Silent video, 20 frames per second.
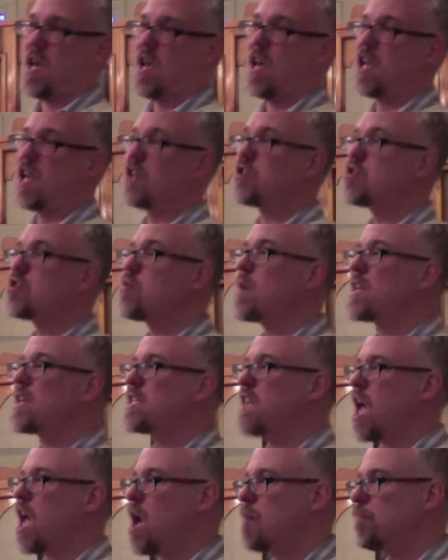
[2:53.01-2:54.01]
into a
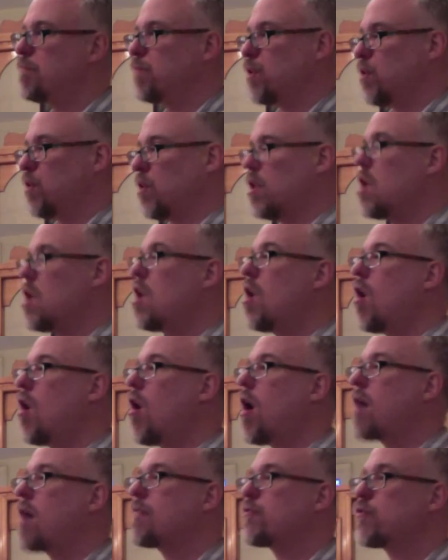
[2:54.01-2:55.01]
temple
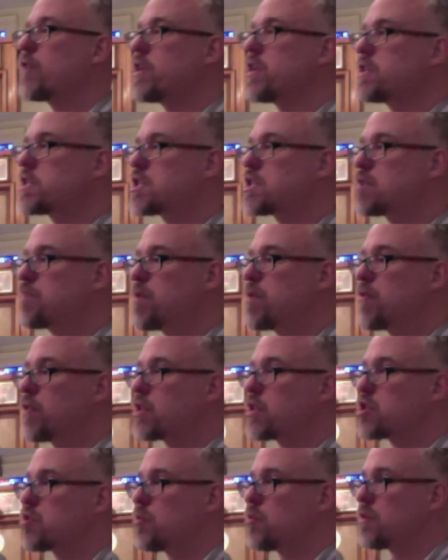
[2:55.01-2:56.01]
offering
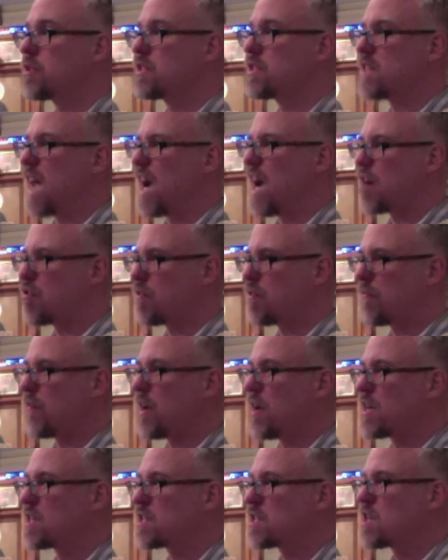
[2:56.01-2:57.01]
spiritual
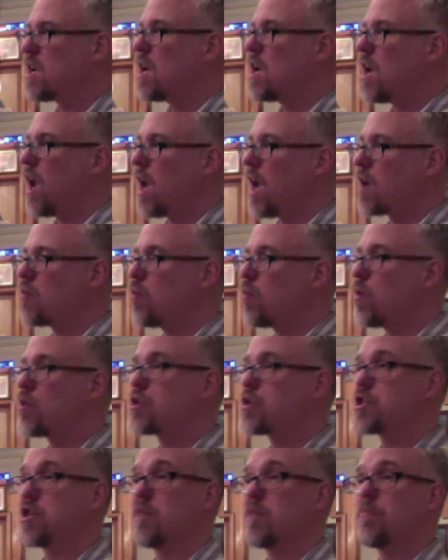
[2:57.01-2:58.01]
sacrifice and
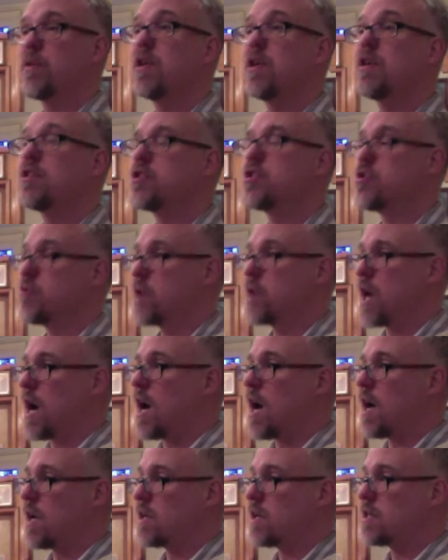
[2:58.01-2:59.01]
worship to
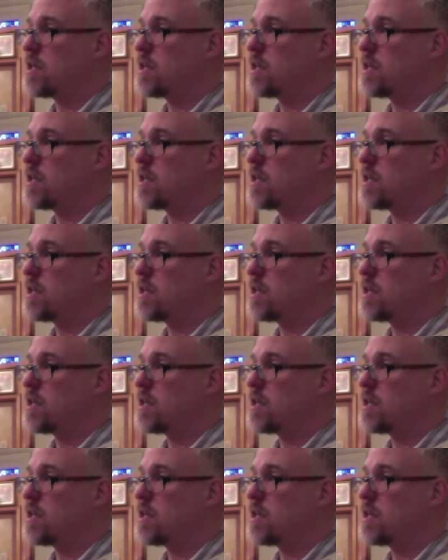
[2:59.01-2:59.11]
God.